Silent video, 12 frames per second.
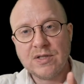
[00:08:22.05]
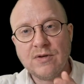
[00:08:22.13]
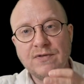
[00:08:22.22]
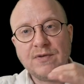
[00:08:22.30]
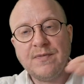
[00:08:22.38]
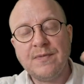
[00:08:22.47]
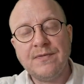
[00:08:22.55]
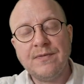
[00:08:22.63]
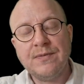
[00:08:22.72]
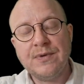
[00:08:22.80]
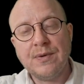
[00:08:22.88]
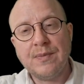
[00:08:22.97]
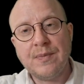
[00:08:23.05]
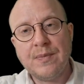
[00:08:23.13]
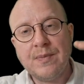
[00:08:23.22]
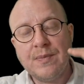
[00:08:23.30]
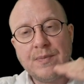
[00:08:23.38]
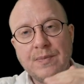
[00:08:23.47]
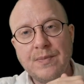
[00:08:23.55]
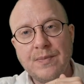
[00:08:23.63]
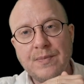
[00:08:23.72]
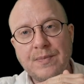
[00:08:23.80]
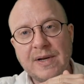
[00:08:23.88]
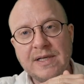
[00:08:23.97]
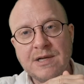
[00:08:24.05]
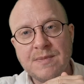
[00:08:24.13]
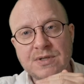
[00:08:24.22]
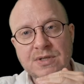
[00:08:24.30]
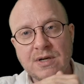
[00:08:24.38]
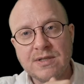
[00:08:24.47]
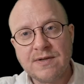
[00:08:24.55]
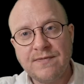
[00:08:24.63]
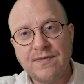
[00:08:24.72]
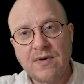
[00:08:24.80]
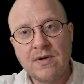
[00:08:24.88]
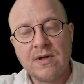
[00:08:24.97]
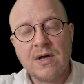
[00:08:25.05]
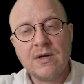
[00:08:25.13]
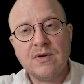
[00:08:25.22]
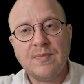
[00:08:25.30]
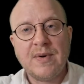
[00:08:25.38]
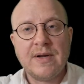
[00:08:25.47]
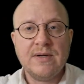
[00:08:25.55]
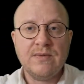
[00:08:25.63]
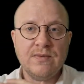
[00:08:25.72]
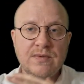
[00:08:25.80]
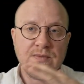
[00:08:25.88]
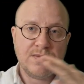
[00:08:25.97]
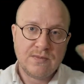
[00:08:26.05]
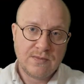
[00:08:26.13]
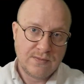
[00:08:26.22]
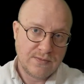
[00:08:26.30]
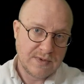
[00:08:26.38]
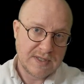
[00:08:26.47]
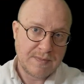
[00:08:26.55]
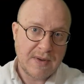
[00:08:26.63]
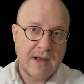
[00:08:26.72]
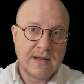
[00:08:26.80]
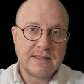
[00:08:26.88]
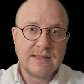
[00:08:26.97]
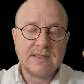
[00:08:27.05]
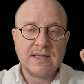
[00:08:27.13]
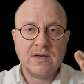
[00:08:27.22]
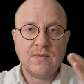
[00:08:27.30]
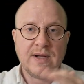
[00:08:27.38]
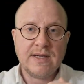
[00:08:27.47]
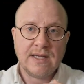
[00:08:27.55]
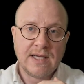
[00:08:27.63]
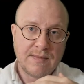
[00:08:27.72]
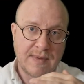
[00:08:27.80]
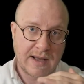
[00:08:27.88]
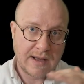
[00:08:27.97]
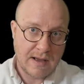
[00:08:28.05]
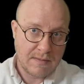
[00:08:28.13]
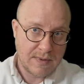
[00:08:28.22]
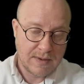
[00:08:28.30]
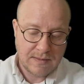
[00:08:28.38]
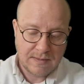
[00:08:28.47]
So if your body temperature starts to fall, your body responds in a way to get it back up.